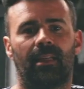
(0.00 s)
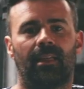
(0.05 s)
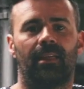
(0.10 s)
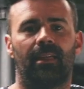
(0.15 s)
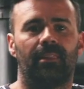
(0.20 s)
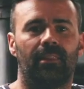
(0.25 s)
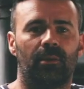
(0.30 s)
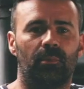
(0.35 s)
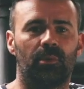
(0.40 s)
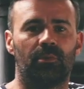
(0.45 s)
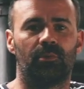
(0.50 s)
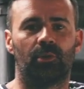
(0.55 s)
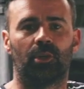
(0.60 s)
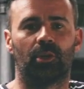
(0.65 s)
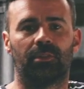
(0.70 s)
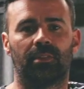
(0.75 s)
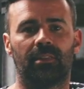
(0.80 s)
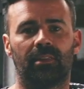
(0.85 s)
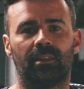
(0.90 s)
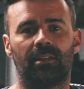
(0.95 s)
And then we've
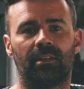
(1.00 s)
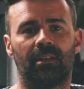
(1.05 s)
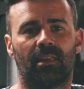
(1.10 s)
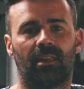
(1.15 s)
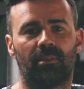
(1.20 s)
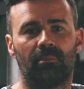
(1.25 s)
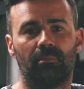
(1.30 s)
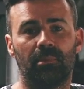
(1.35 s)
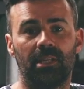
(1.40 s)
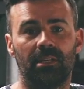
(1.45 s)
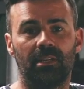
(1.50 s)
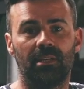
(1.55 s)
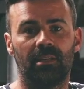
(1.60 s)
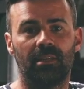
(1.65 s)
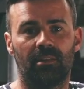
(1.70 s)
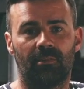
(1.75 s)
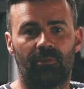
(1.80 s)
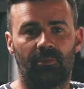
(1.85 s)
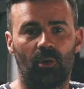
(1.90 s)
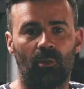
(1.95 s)
got the other MIDI,
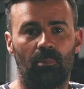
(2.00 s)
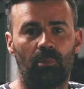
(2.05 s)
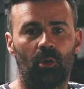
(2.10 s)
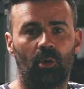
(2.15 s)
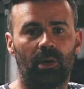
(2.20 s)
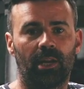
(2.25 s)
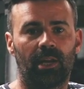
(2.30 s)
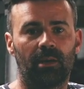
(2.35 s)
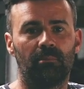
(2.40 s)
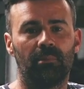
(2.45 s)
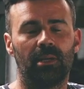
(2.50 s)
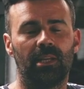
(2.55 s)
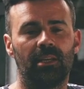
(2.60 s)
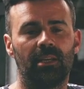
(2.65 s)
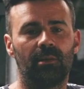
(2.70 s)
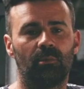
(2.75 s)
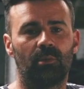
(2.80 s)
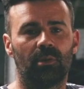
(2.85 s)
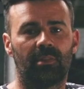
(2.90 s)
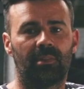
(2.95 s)
the 4.8
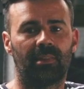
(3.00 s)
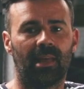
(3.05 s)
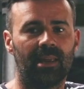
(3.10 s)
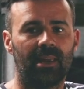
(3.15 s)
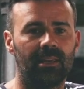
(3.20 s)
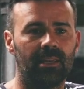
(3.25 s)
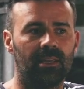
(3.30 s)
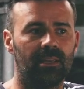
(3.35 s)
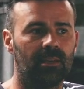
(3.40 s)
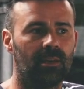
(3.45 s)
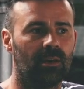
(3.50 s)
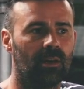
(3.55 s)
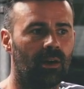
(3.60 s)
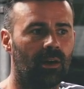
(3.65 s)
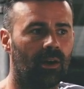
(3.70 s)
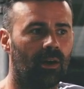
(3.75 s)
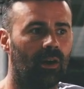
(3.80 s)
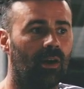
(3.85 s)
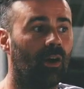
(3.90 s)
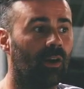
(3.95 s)
MIDI with Danny.
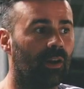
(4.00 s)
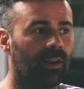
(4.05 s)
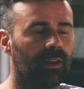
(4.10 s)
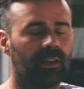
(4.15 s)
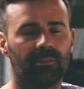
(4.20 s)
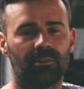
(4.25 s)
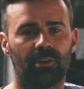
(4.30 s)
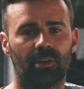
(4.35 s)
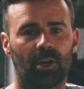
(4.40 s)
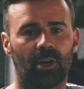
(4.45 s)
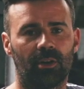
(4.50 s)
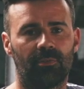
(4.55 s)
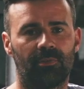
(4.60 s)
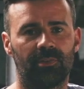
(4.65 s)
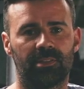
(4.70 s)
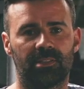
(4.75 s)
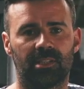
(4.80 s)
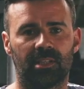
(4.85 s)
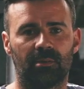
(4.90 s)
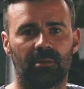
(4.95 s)
I don't even know if
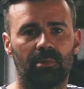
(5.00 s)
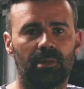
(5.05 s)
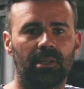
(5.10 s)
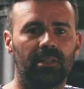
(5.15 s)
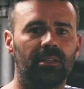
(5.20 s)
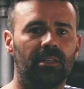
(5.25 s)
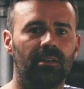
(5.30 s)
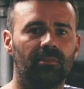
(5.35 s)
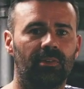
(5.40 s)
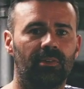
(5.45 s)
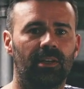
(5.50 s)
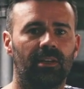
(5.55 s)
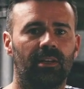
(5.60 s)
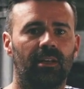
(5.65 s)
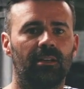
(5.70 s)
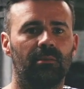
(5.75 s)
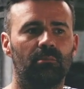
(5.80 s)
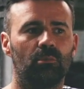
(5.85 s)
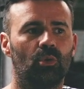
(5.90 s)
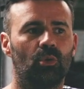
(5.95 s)
he's going to be in the event
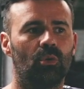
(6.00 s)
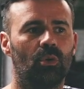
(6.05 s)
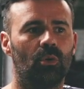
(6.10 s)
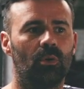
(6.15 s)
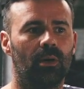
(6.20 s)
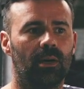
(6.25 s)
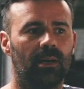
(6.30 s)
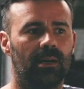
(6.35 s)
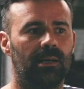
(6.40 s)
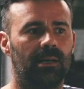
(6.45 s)
anymore.